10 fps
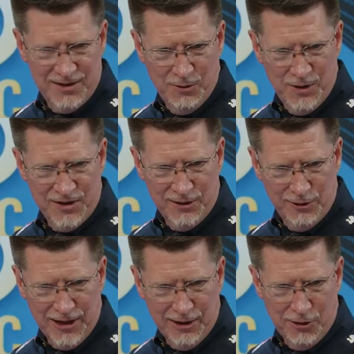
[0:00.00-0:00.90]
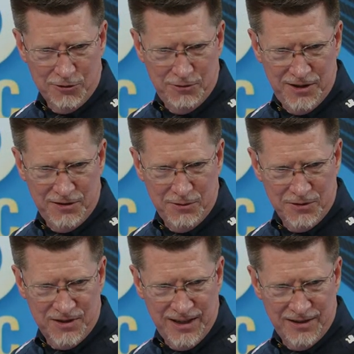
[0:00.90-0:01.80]
the ones that look like
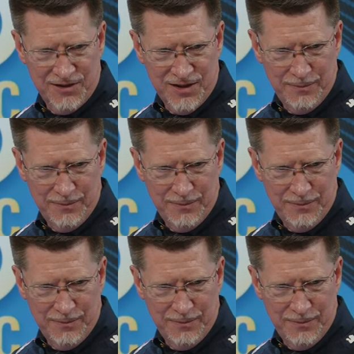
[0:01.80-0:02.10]
R2-D2 standing